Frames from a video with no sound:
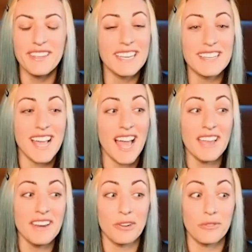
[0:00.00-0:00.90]
thing is,
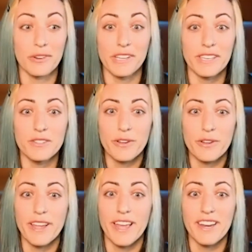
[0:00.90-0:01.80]
I don't really
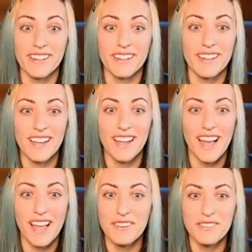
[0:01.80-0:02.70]
enjoy editing.
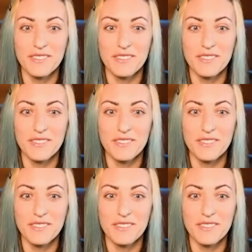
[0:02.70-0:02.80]
I